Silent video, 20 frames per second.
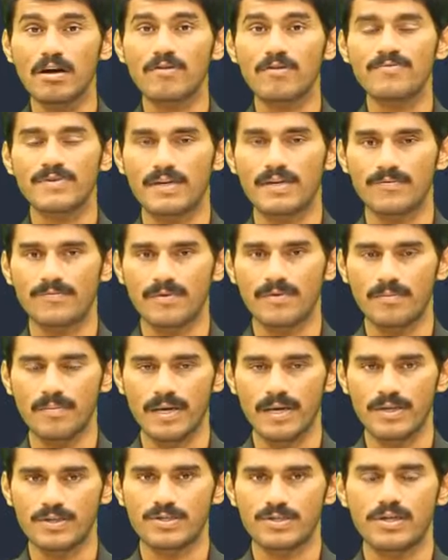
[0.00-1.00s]
of
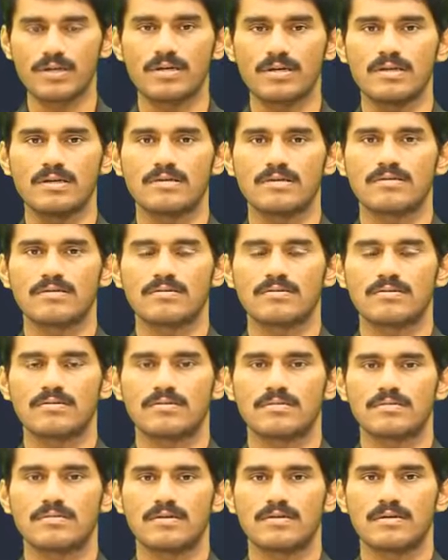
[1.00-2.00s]
information
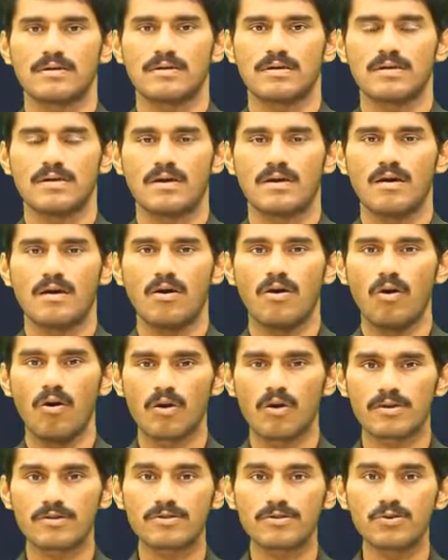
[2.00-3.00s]

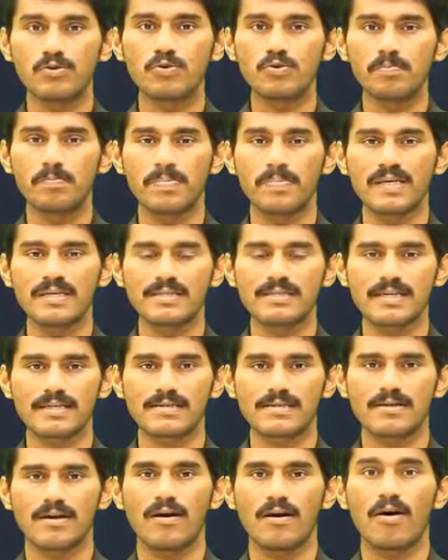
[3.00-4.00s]
or 2
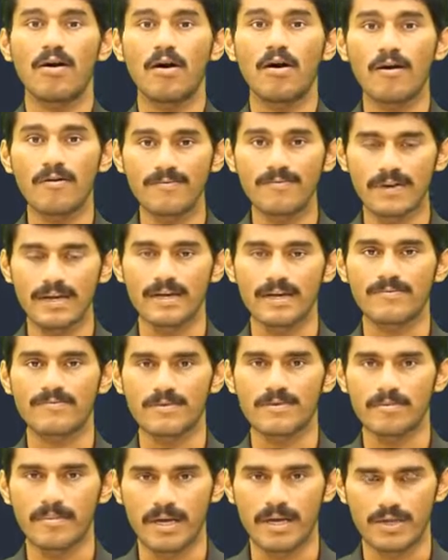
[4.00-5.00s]
pieces of
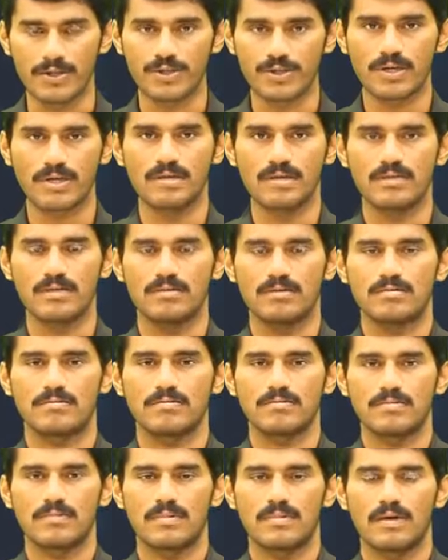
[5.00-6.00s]
information
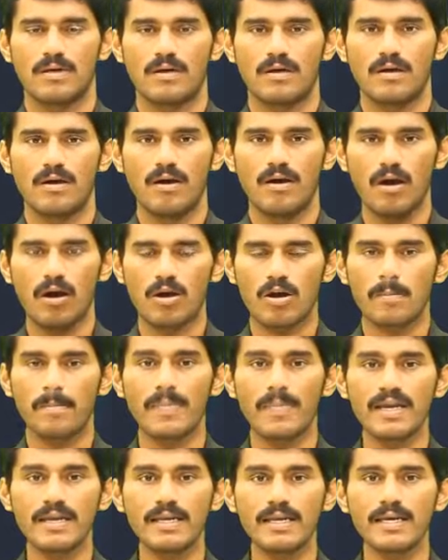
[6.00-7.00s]
or
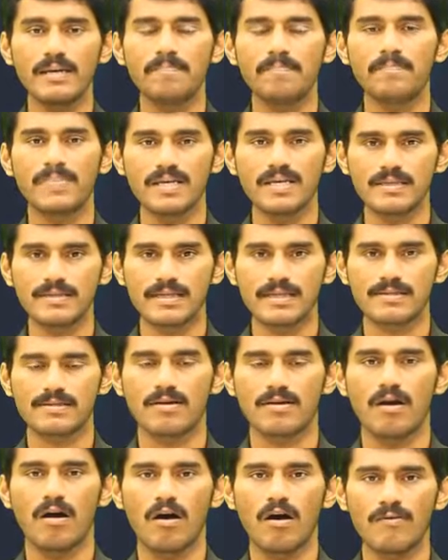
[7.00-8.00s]
many
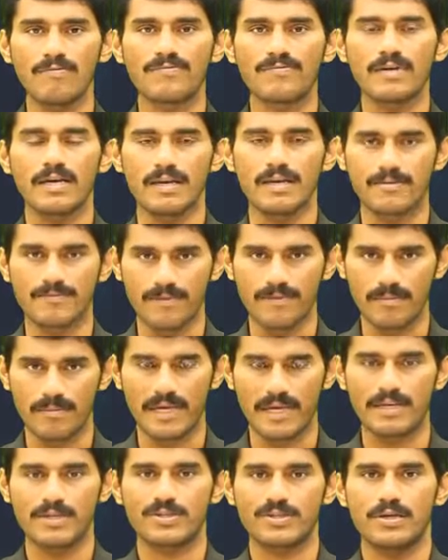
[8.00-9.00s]
pieces of
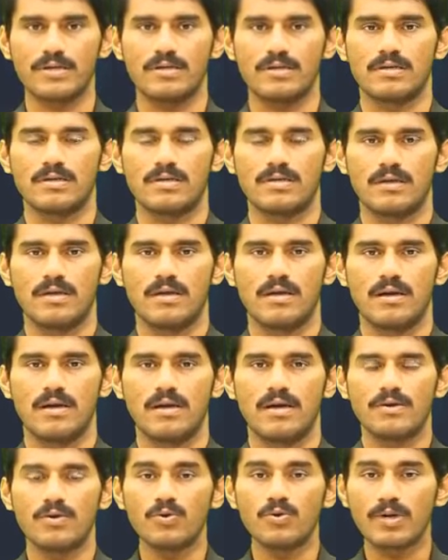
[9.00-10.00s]
information.
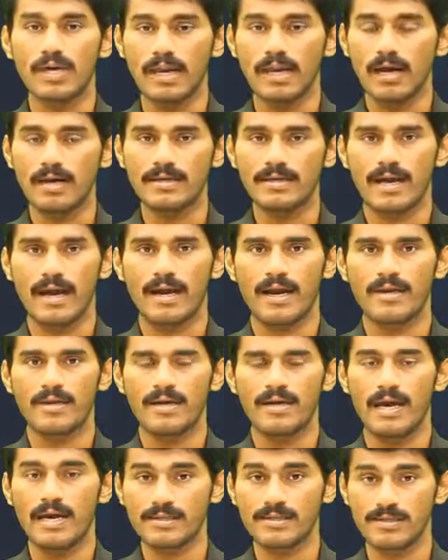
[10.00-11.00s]
You cannot
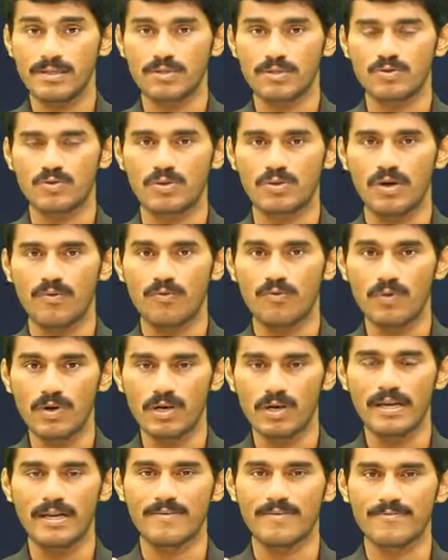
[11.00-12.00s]
add S to the
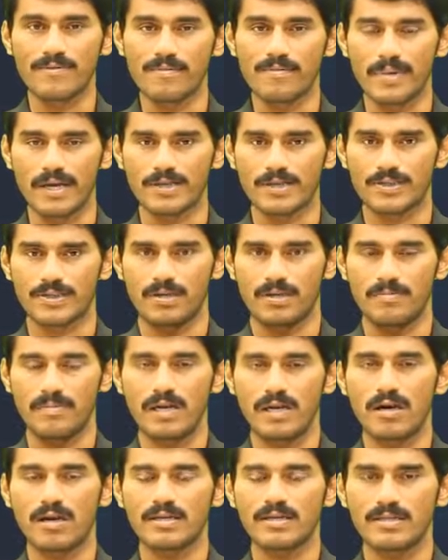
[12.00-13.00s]
word information
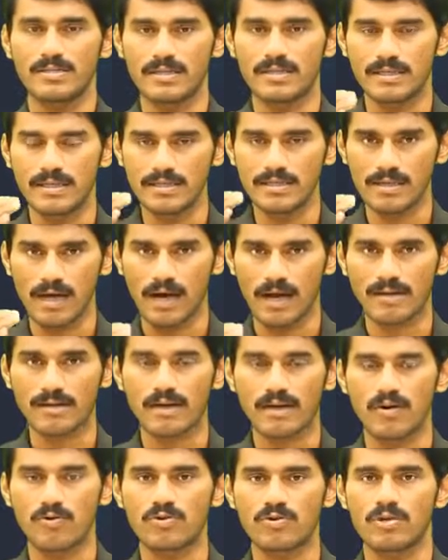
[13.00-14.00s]
because it is
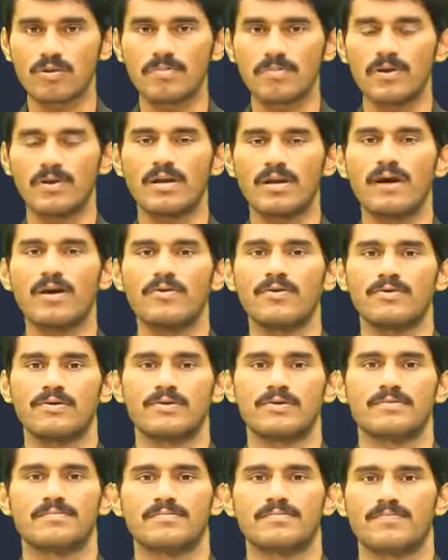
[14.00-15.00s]
uncountable noun.